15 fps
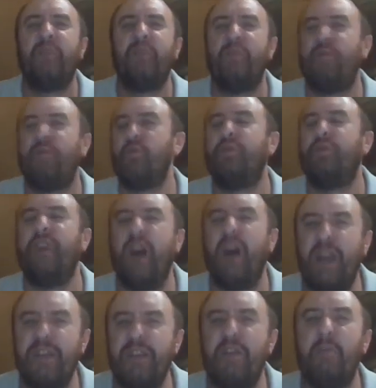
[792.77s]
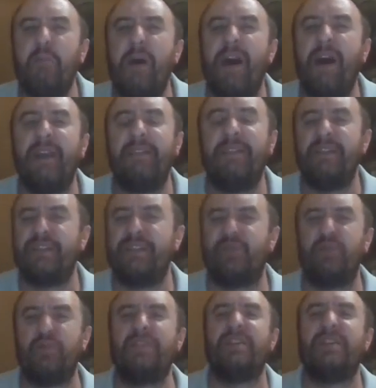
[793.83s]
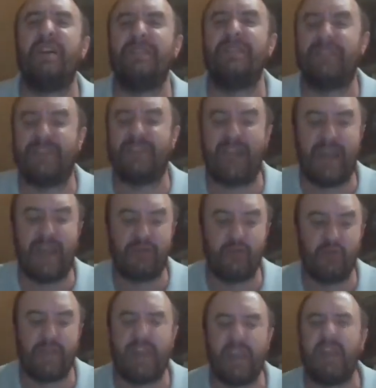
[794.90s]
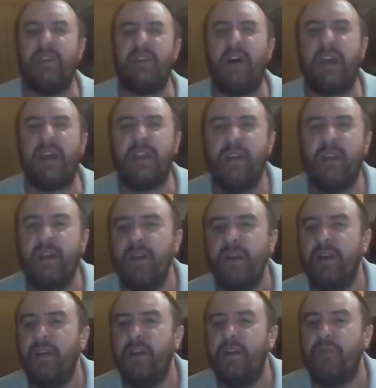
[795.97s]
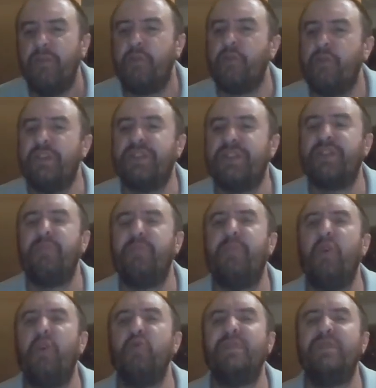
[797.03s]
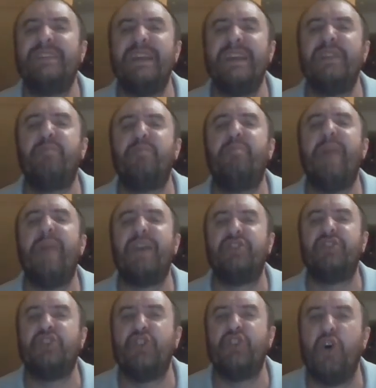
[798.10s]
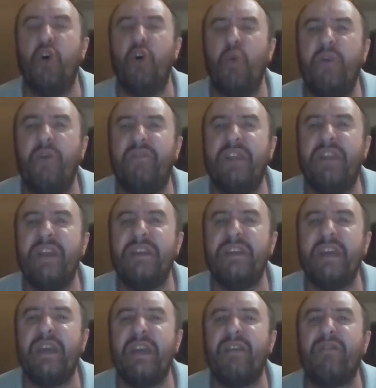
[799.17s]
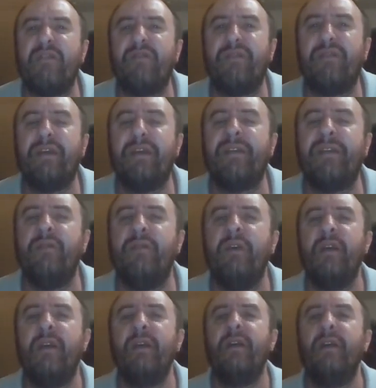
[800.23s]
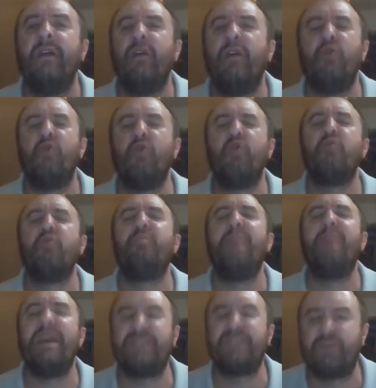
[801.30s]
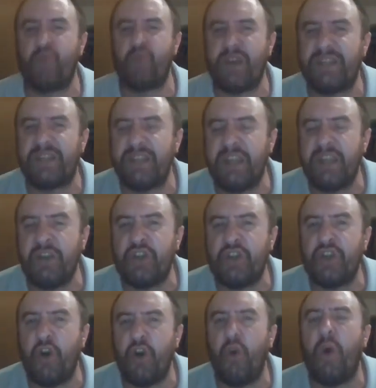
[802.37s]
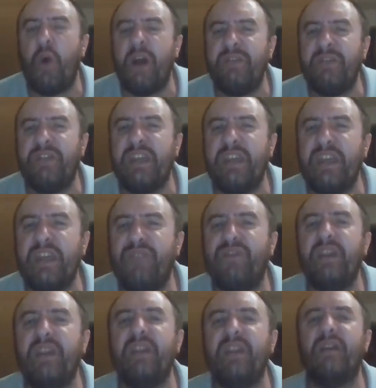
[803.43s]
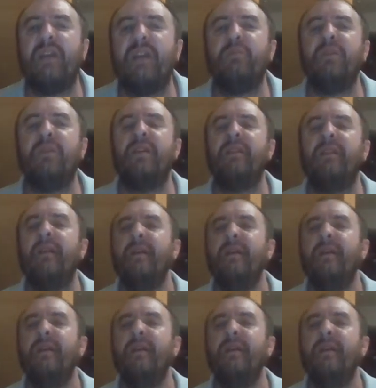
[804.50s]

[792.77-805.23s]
for Dynamite. This was on Saturday night for the supposed best show of the year, you know, or best wrestling show on TV. I mean,